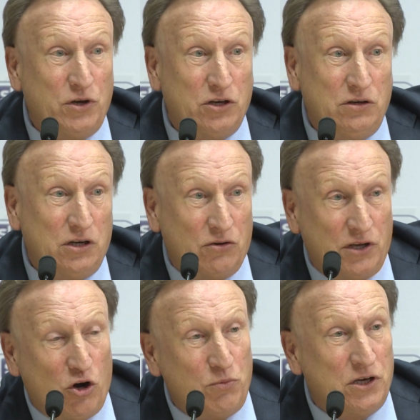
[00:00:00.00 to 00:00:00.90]

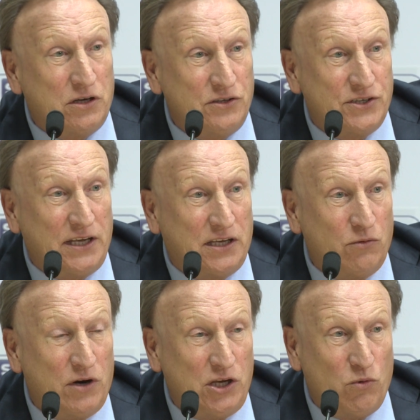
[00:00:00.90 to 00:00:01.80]
you can take it
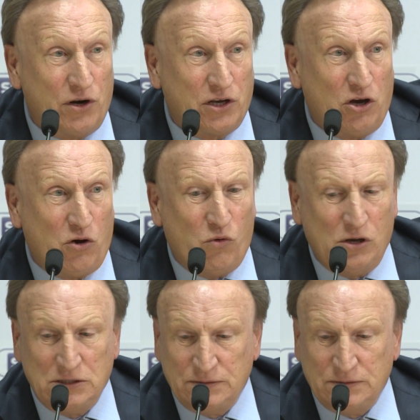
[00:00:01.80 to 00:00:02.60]
where you want to go.